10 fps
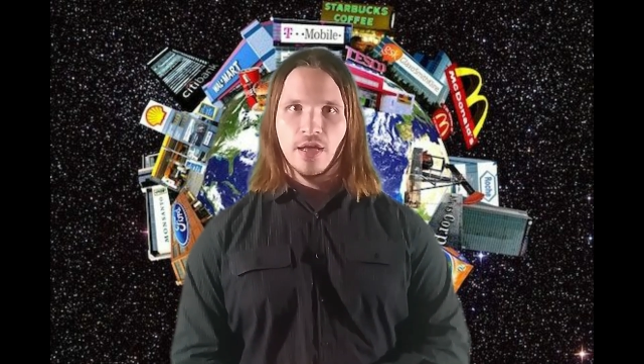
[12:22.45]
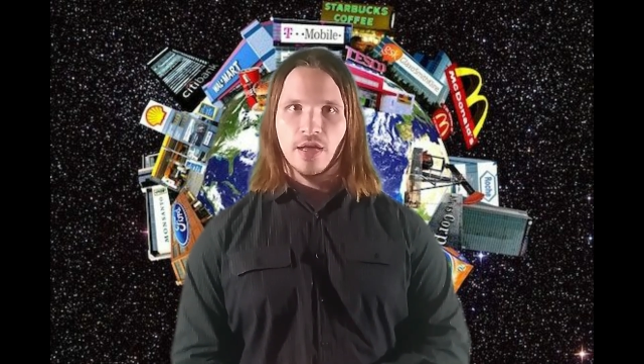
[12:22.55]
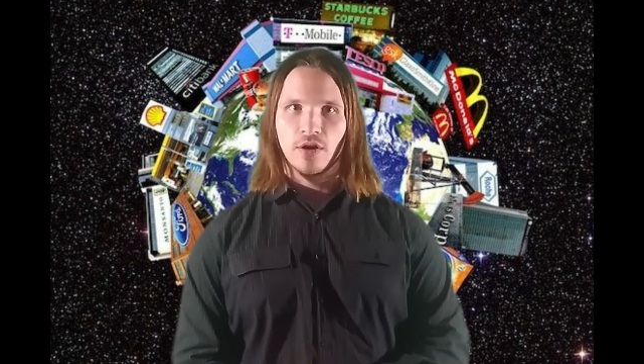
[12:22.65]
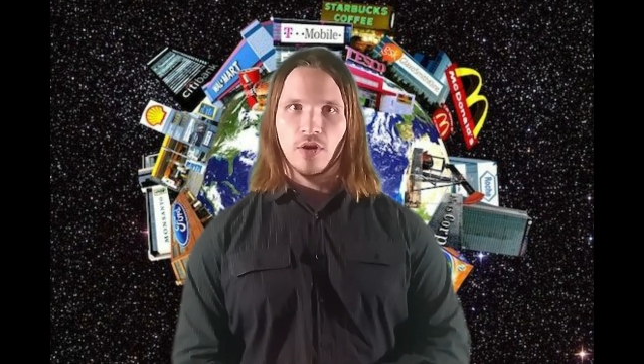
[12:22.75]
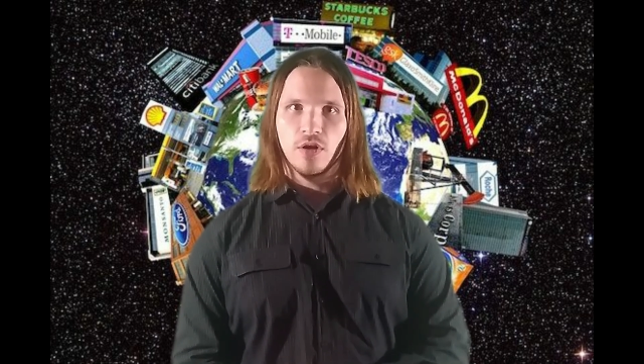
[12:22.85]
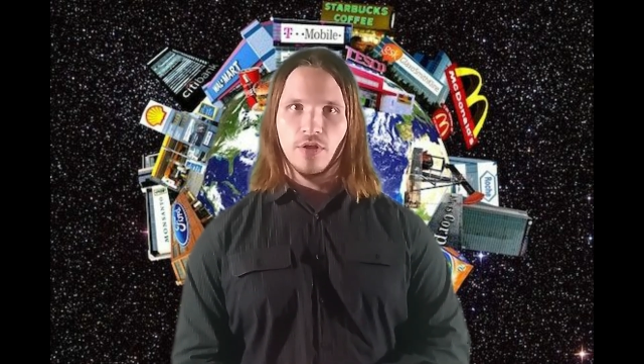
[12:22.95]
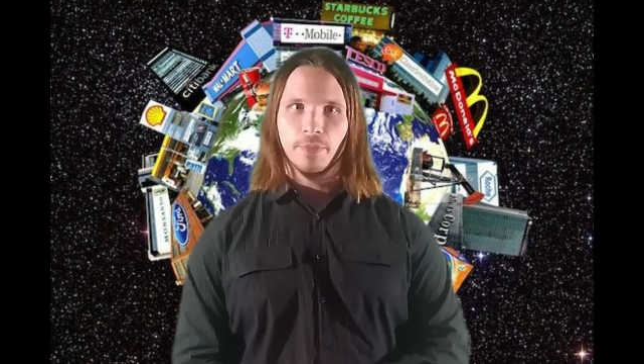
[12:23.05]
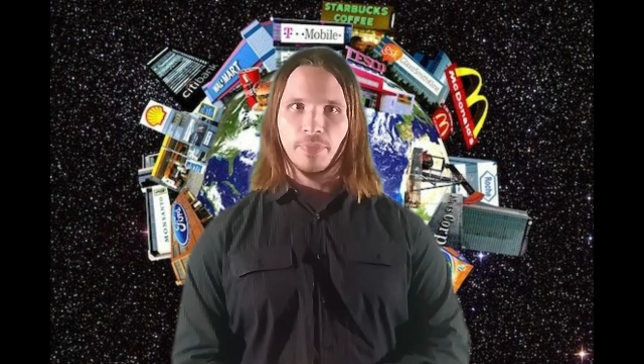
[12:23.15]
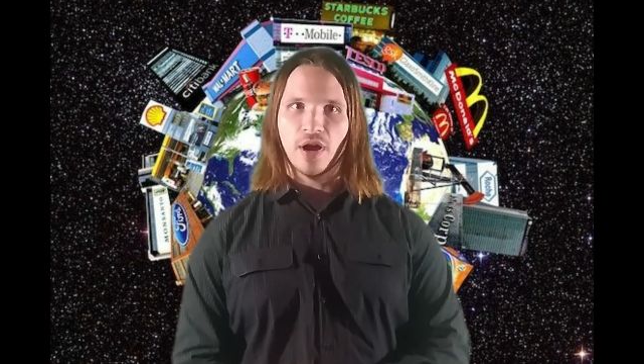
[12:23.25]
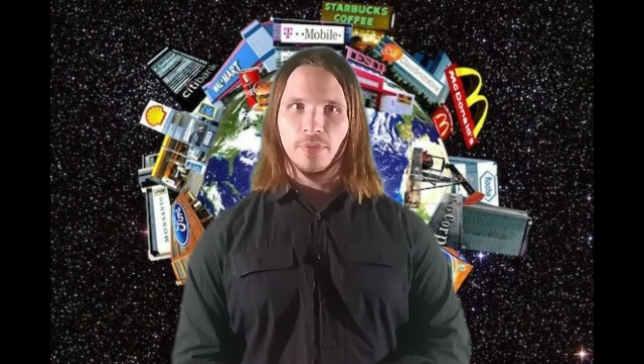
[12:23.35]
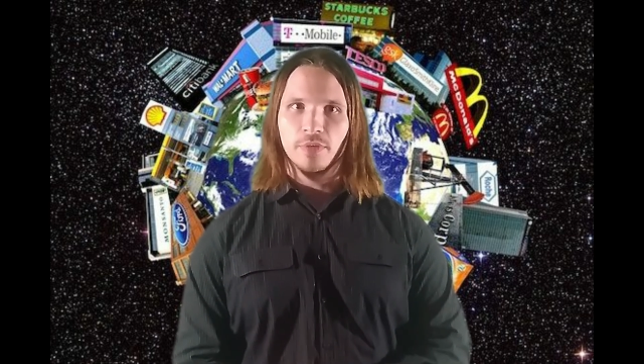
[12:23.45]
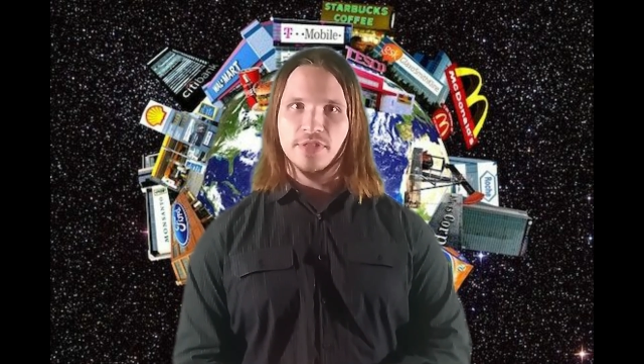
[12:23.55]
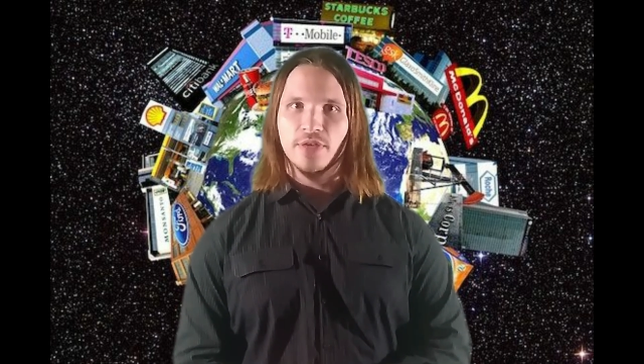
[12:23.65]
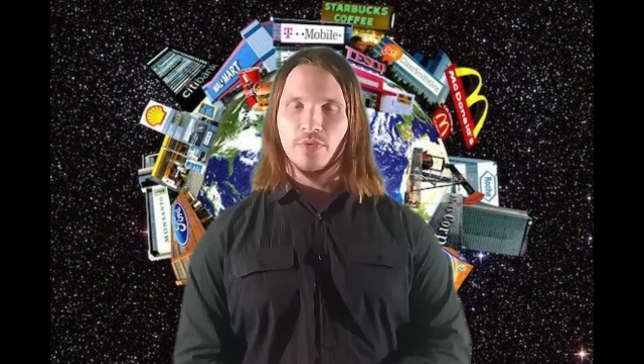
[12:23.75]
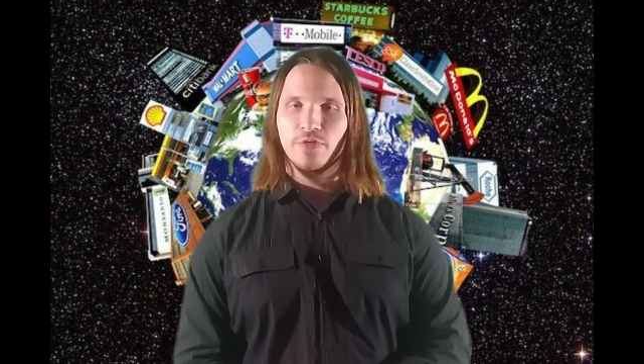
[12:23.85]
and all the problems
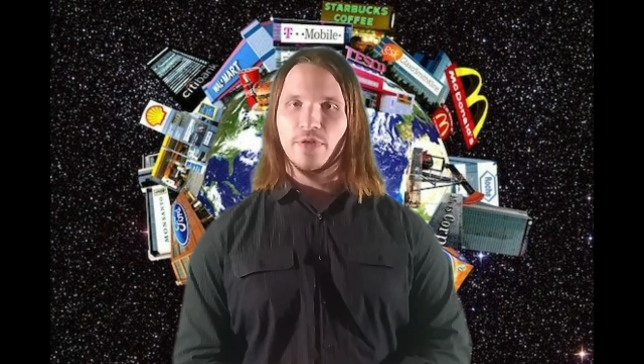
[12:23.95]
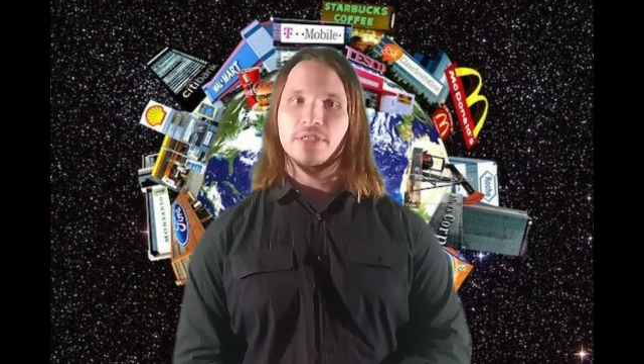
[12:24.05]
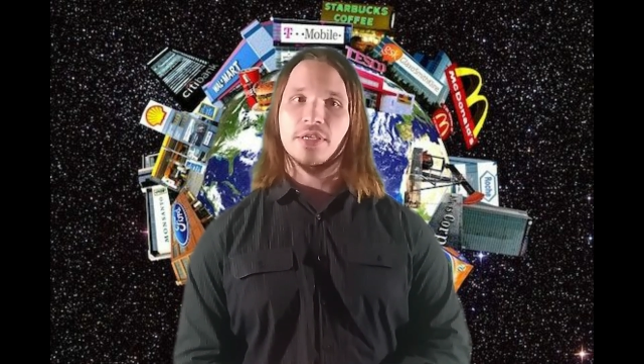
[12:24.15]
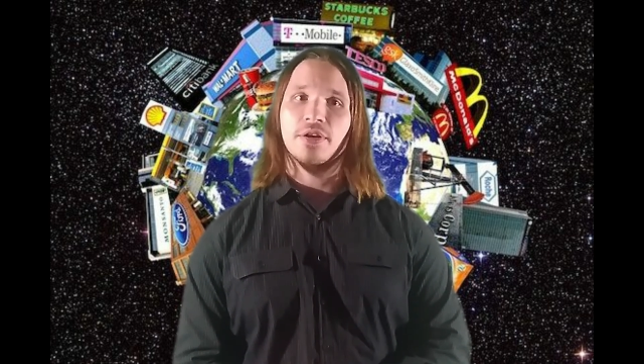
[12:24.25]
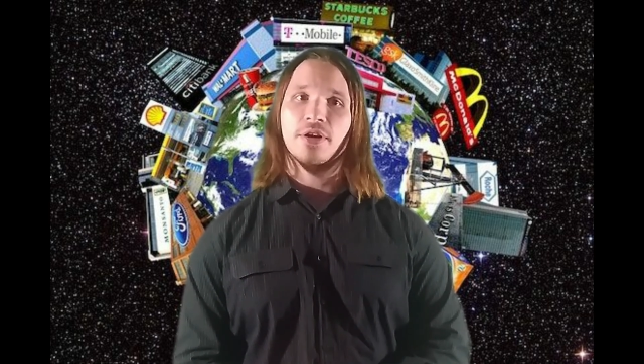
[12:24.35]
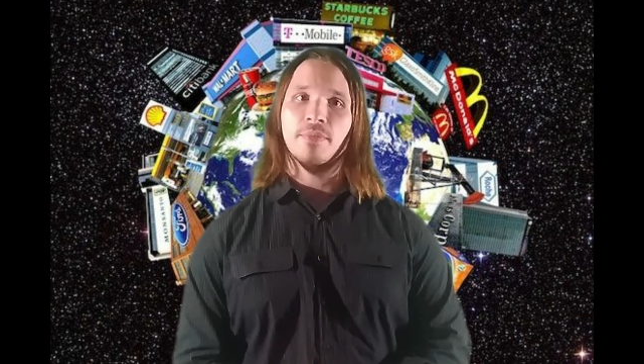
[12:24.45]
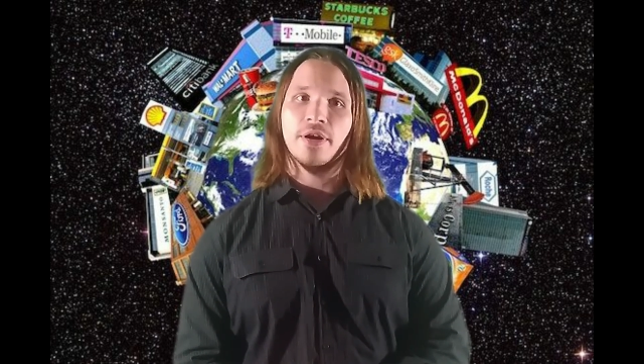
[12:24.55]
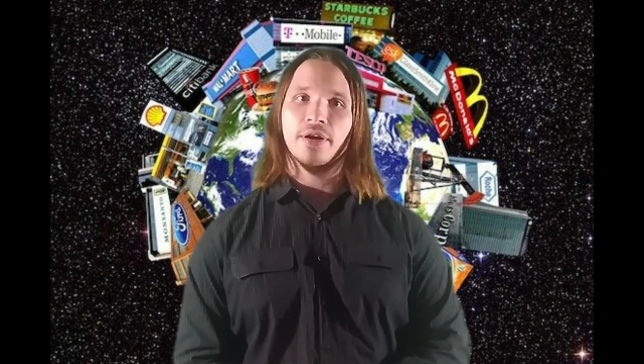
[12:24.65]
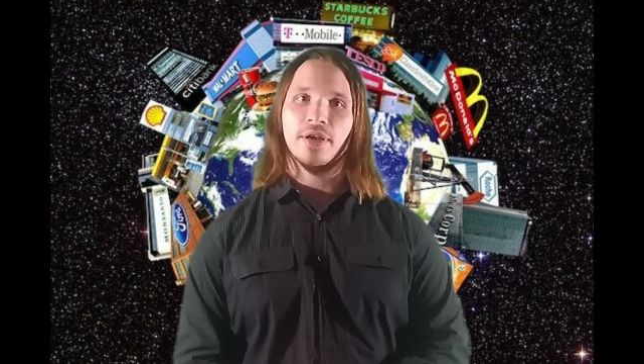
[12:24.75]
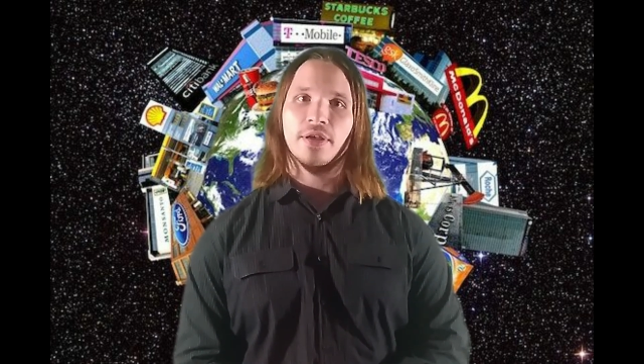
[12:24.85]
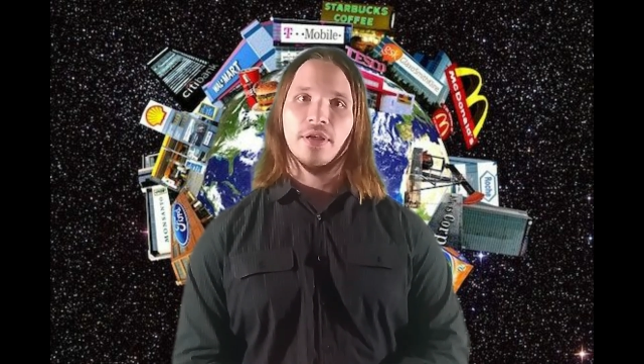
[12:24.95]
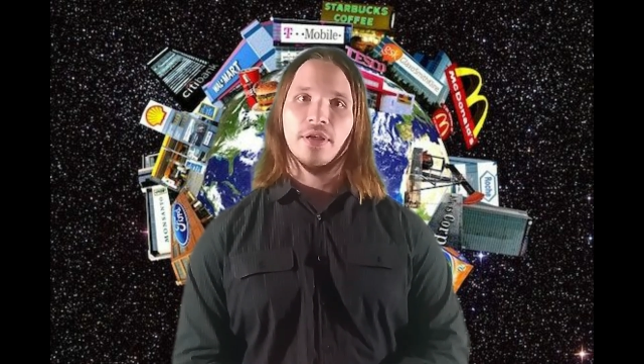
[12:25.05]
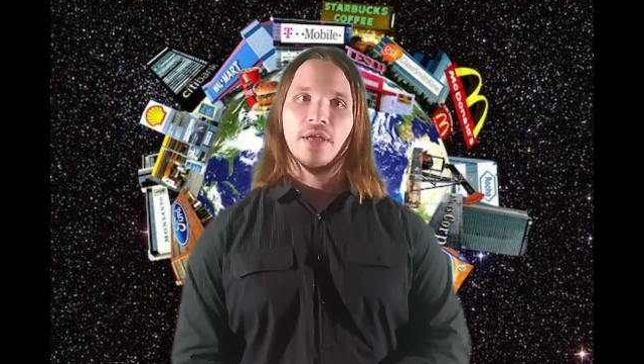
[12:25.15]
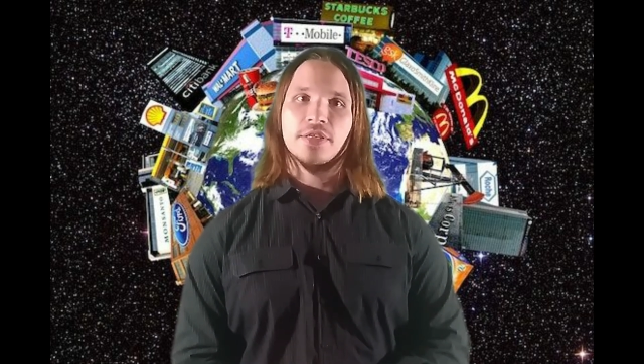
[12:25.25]
that we face here in America